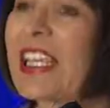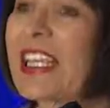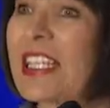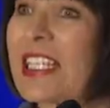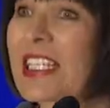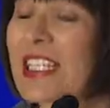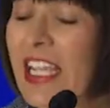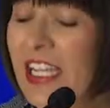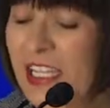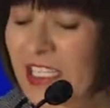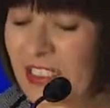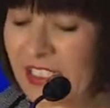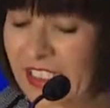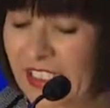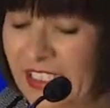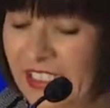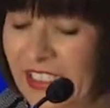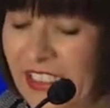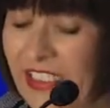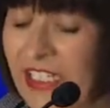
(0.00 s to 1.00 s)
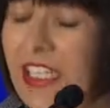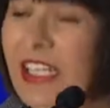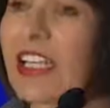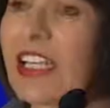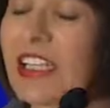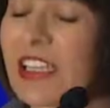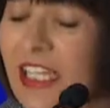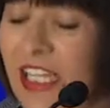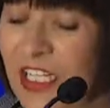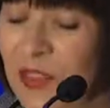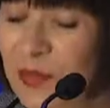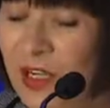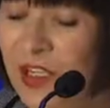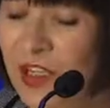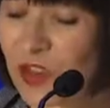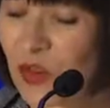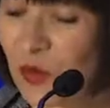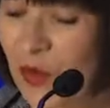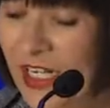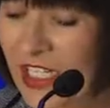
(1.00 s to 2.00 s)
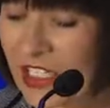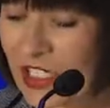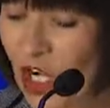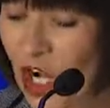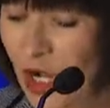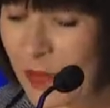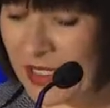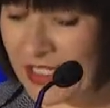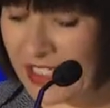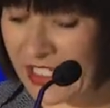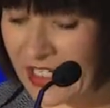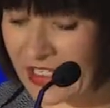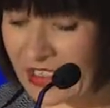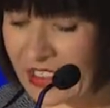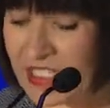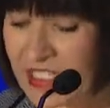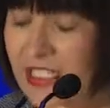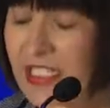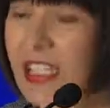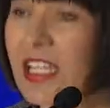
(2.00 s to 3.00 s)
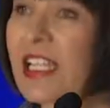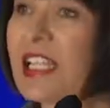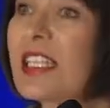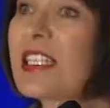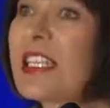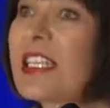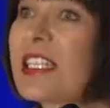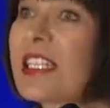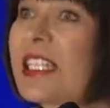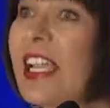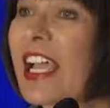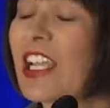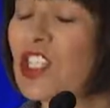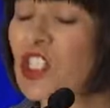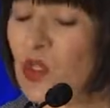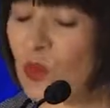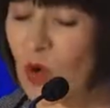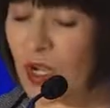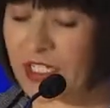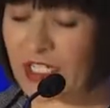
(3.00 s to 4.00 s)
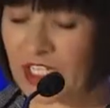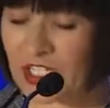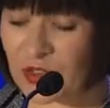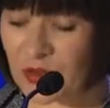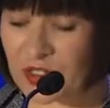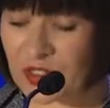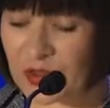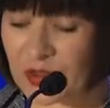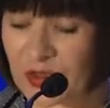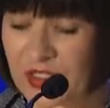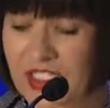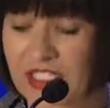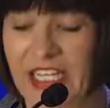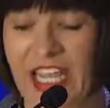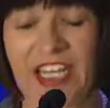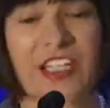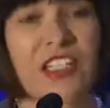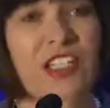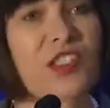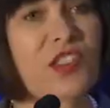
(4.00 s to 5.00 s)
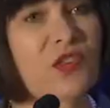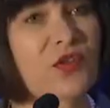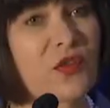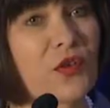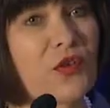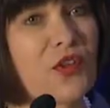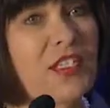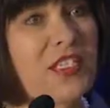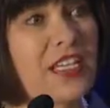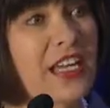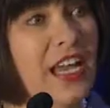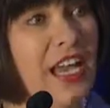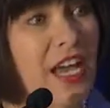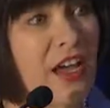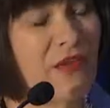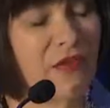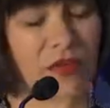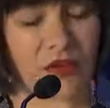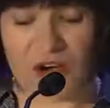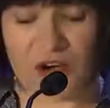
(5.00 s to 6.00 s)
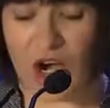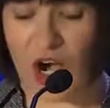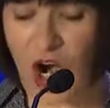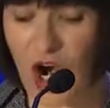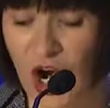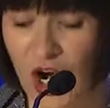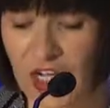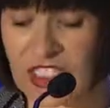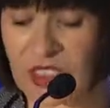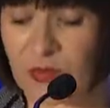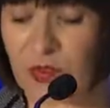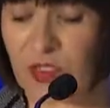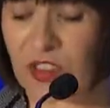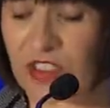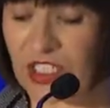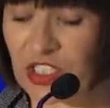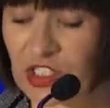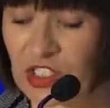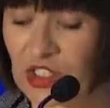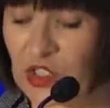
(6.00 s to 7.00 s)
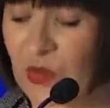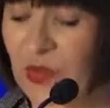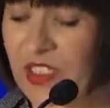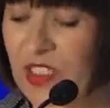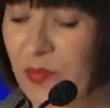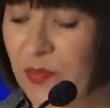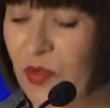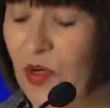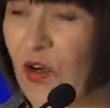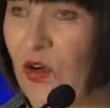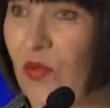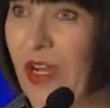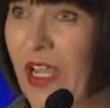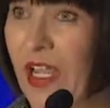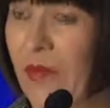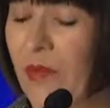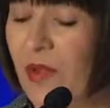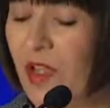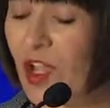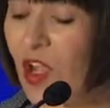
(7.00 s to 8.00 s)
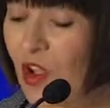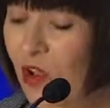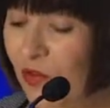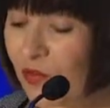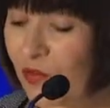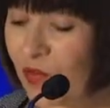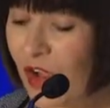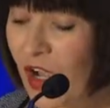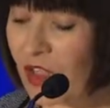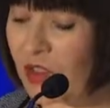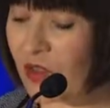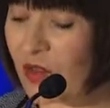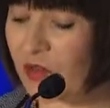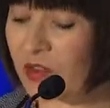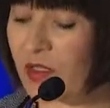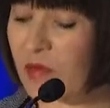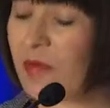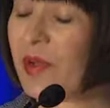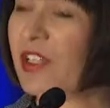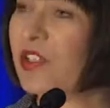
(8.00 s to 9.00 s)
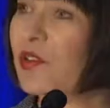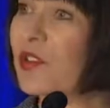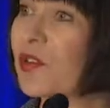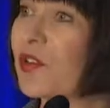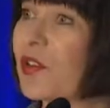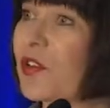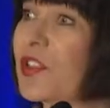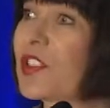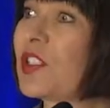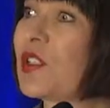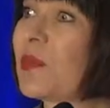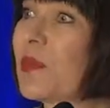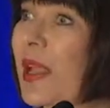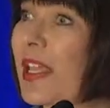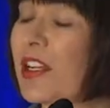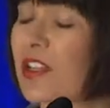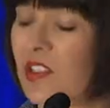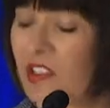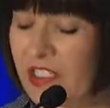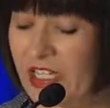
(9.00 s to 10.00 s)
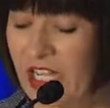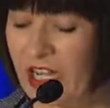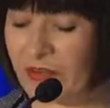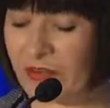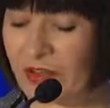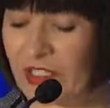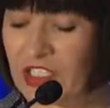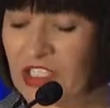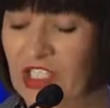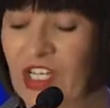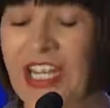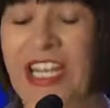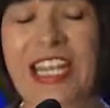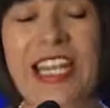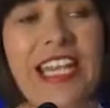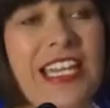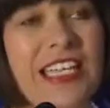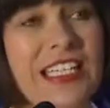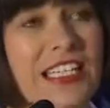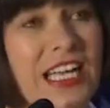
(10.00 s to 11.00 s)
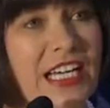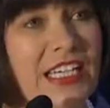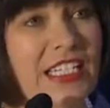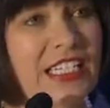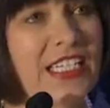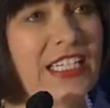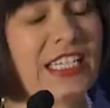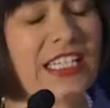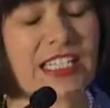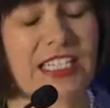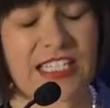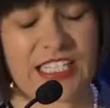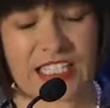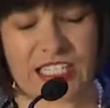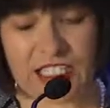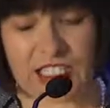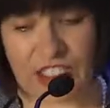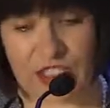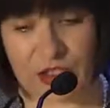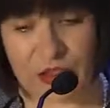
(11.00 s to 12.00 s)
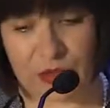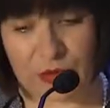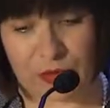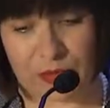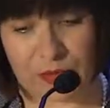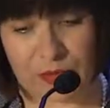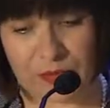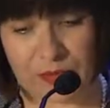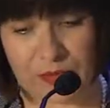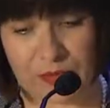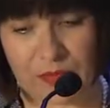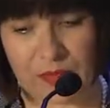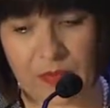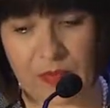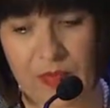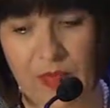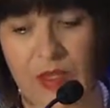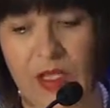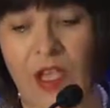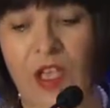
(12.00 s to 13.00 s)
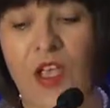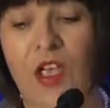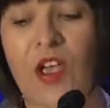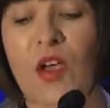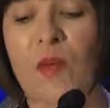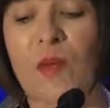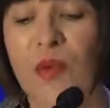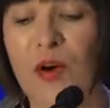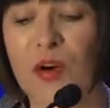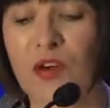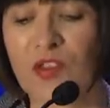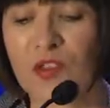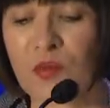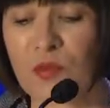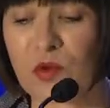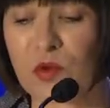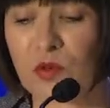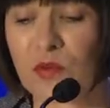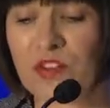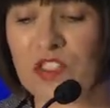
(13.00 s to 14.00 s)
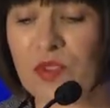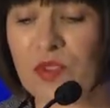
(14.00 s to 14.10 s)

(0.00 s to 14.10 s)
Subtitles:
Secondly, led by the great Tommy Douglas, Saskatchewan introduced Canada's first ever hospital insurance program, followed by universal medical coverage in 1962. Both moves